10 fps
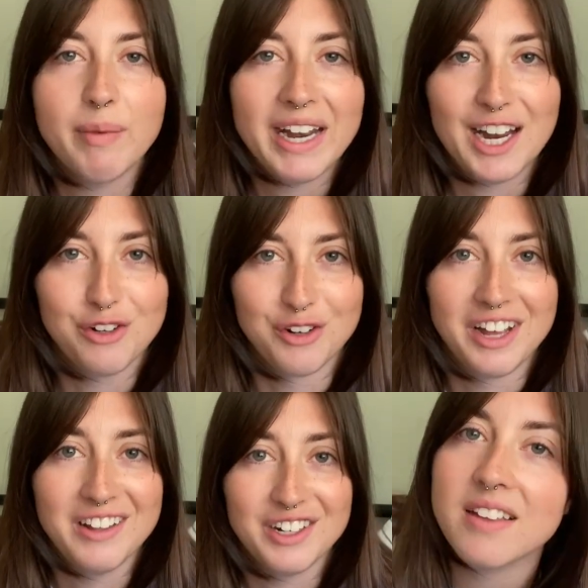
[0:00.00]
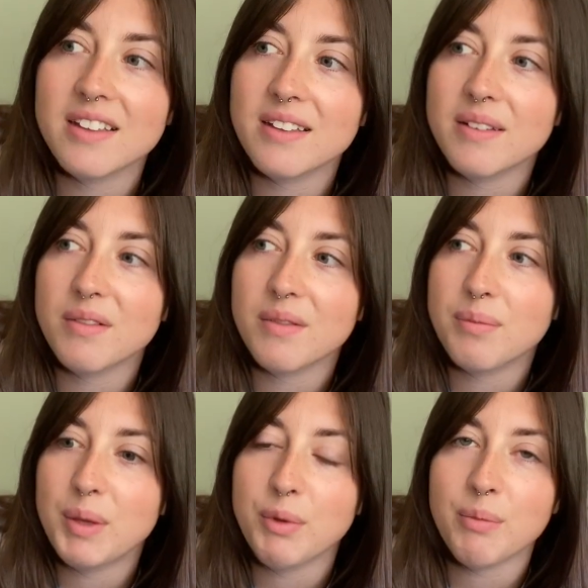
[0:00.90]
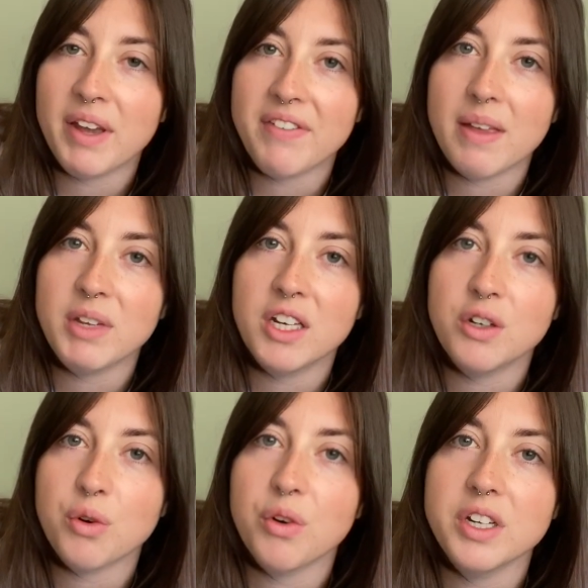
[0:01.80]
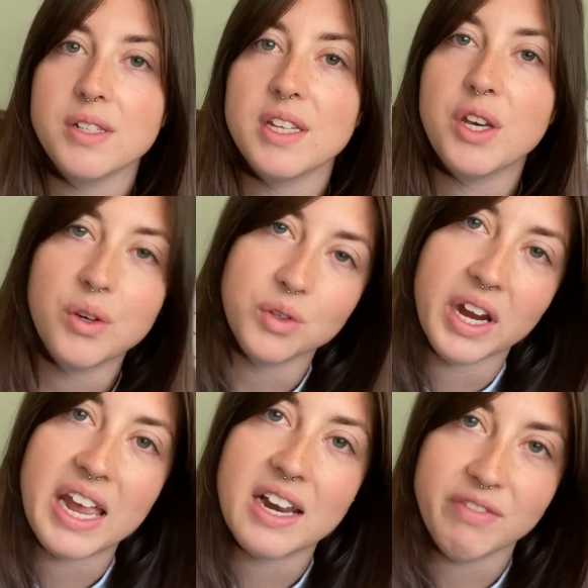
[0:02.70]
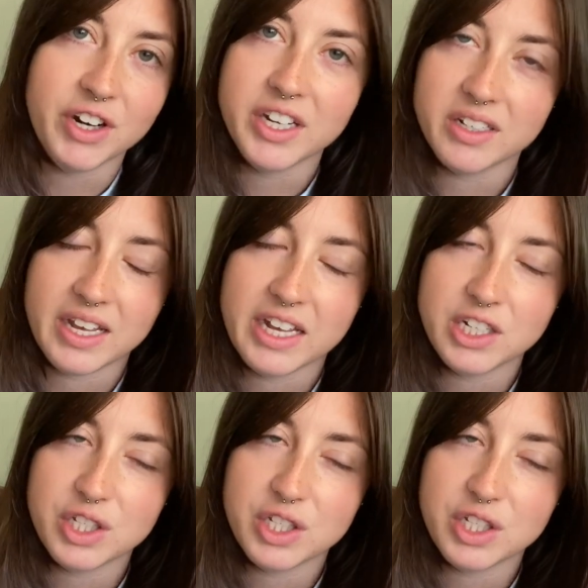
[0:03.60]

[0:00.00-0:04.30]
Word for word: natural color people in my family notoriously go gray at a very young age.